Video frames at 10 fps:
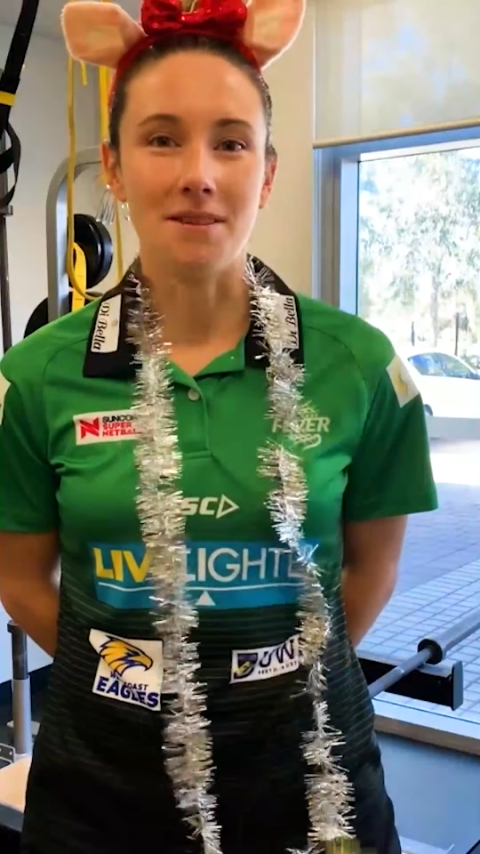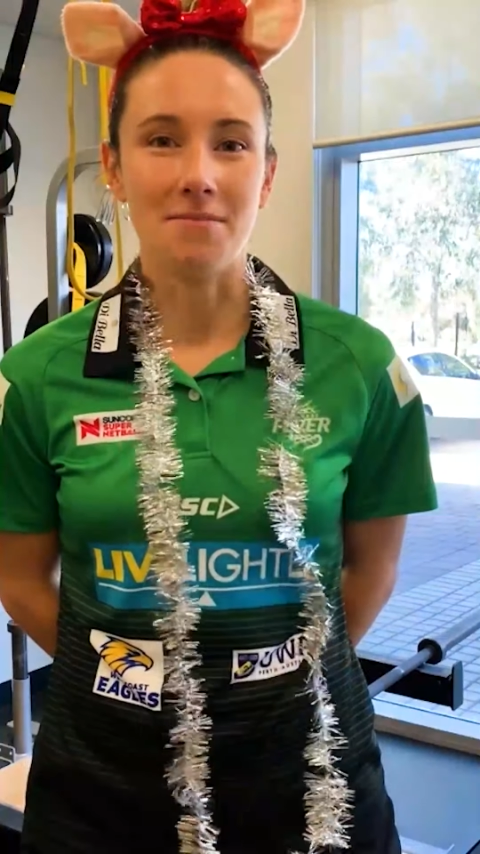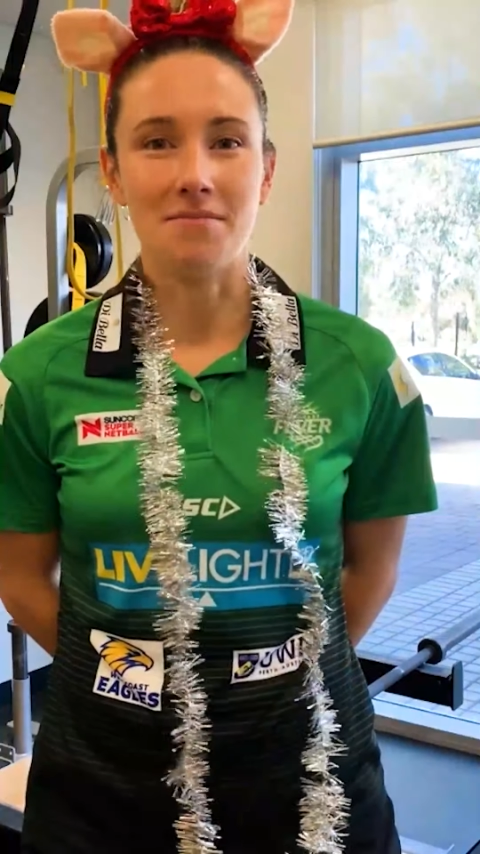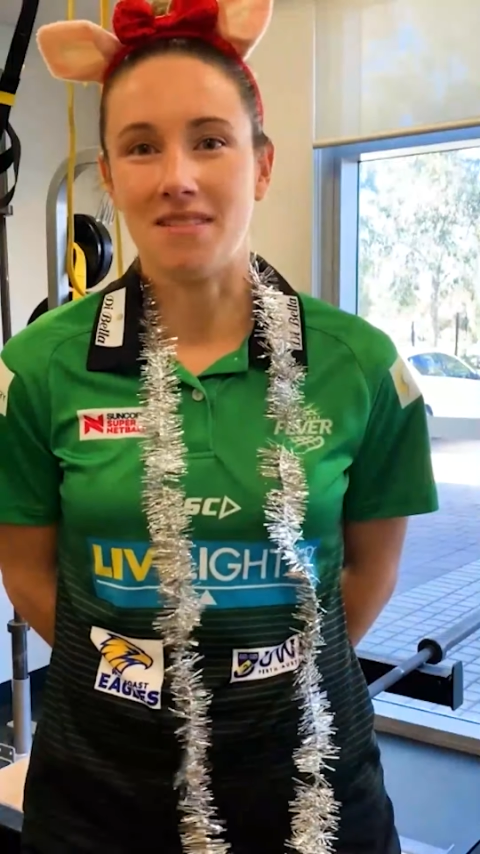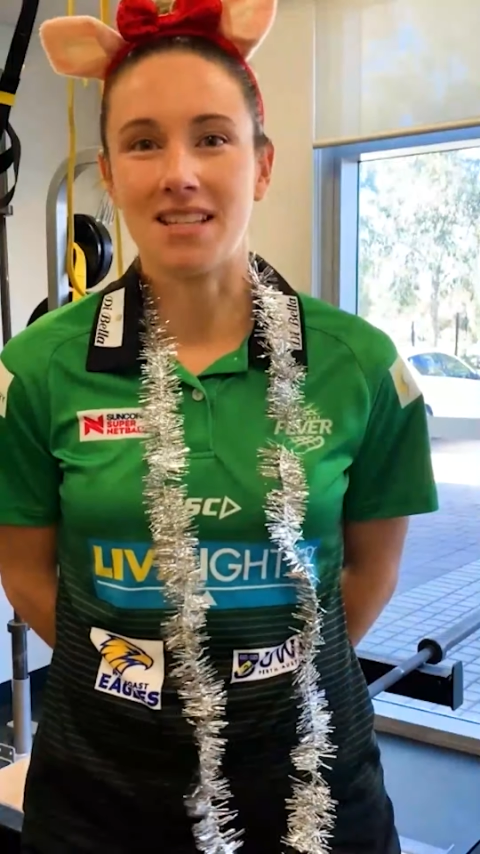
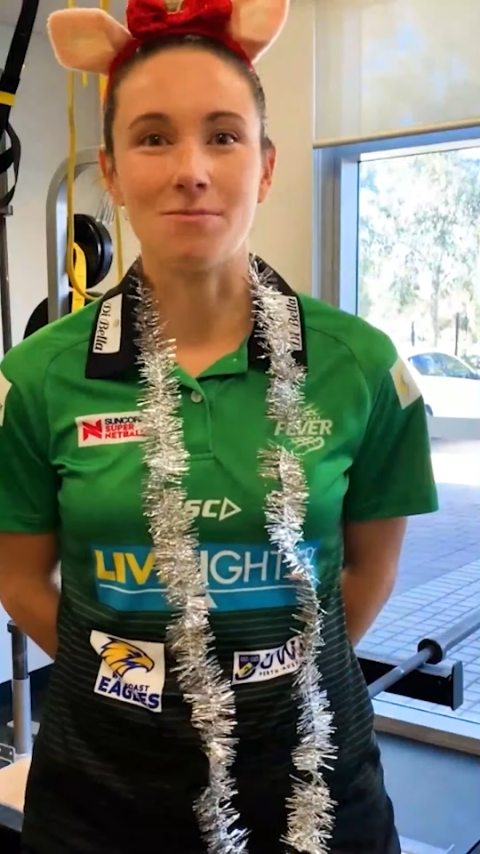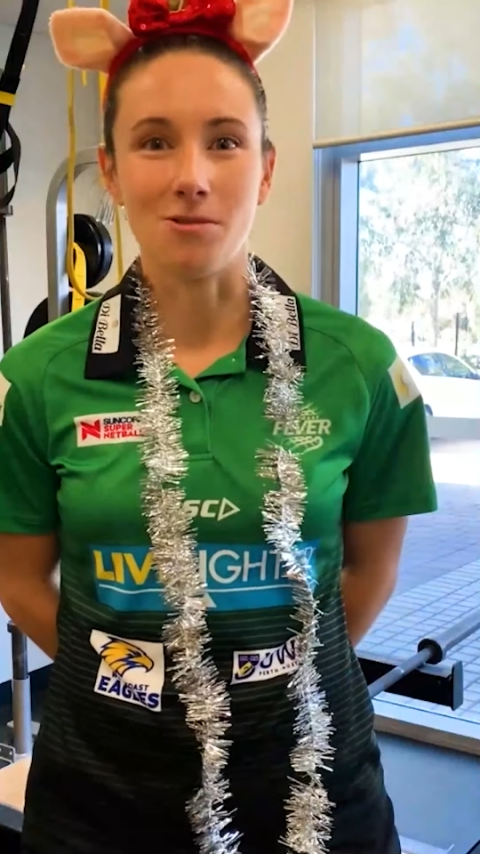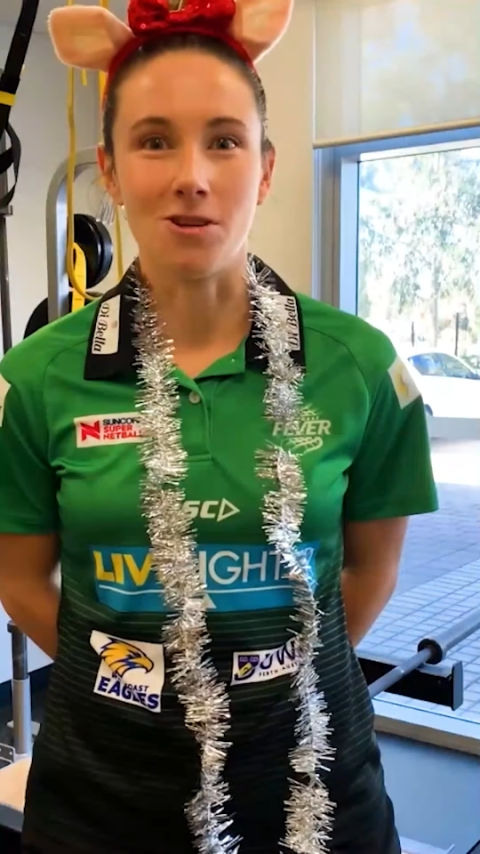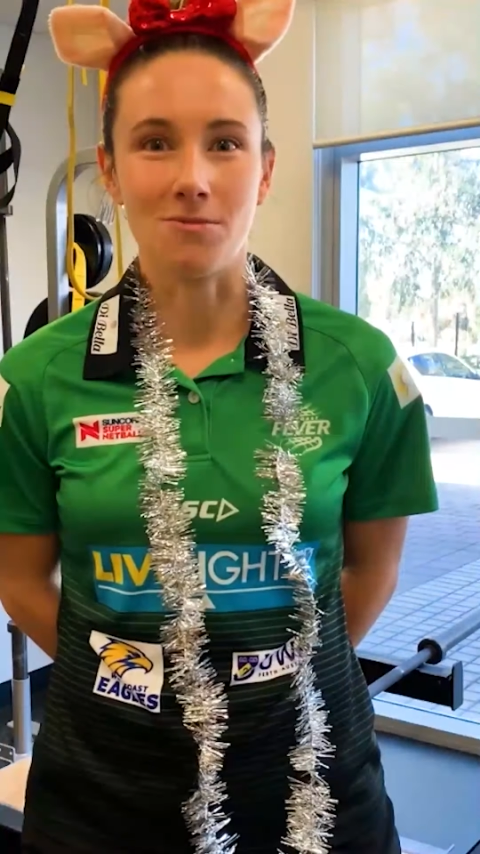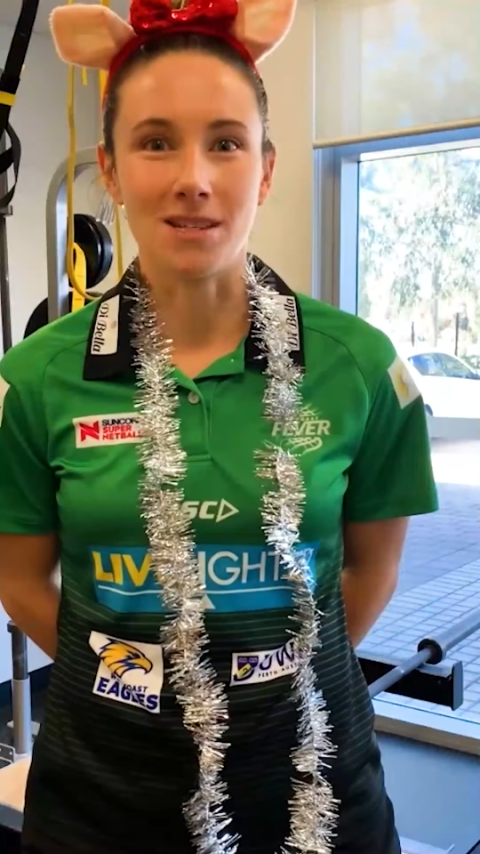in my small
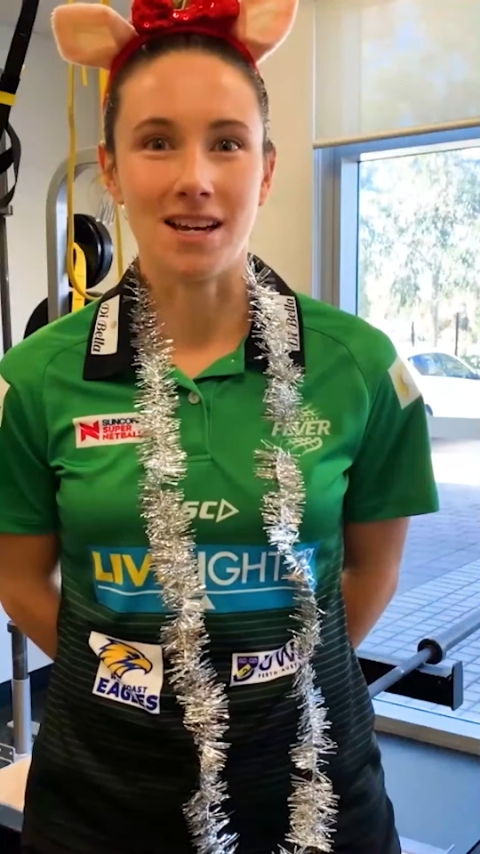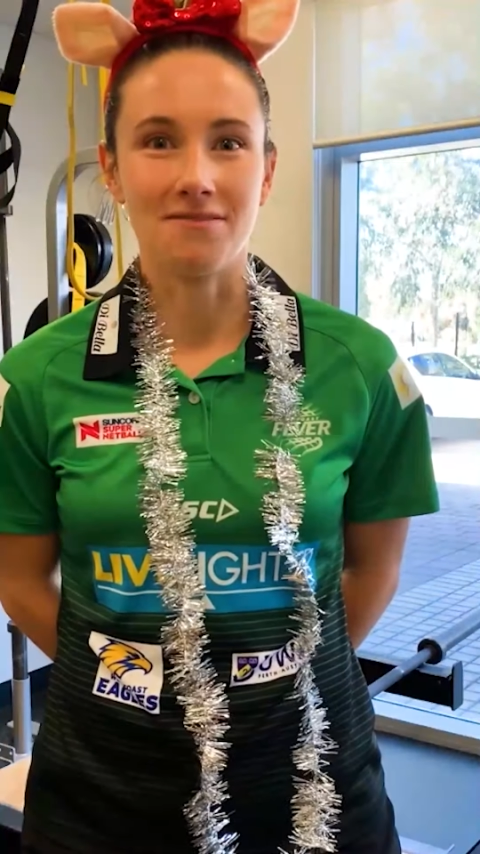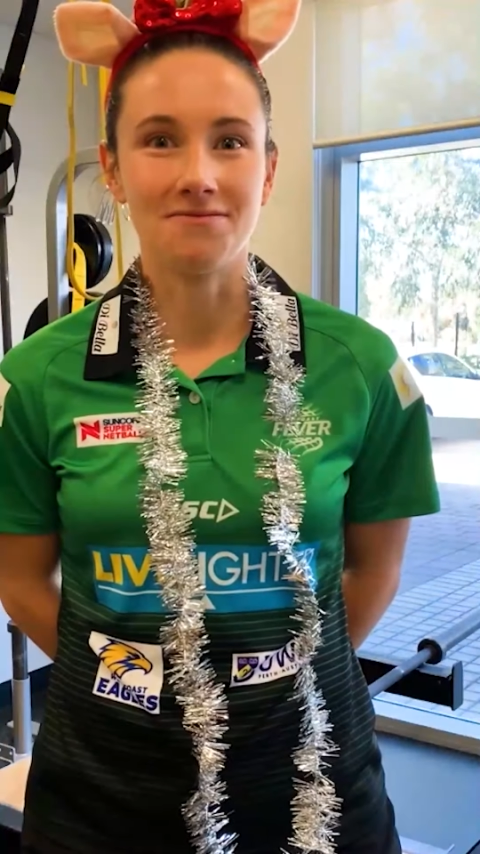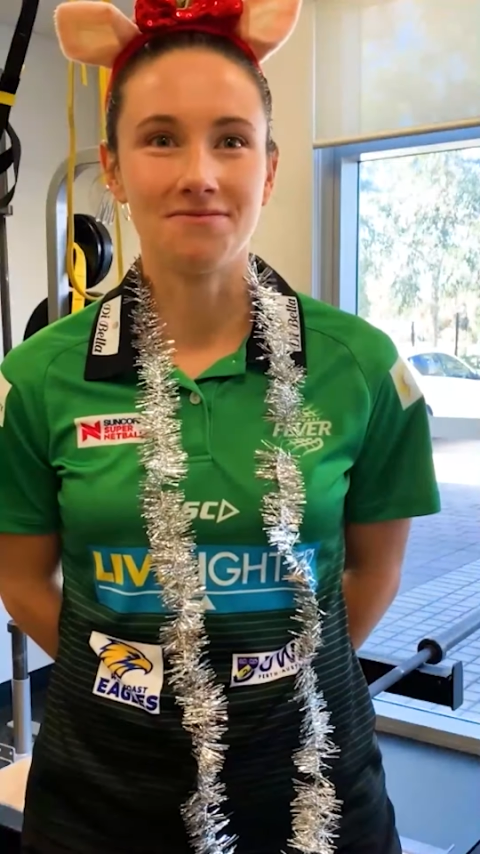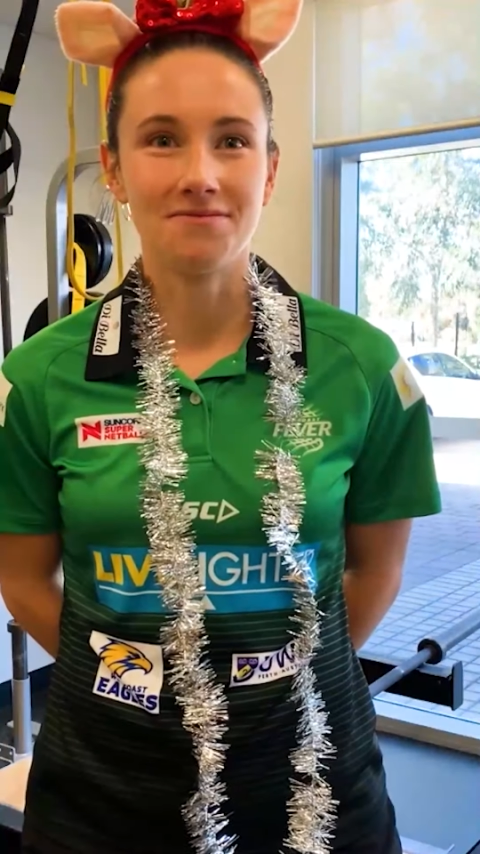hometown.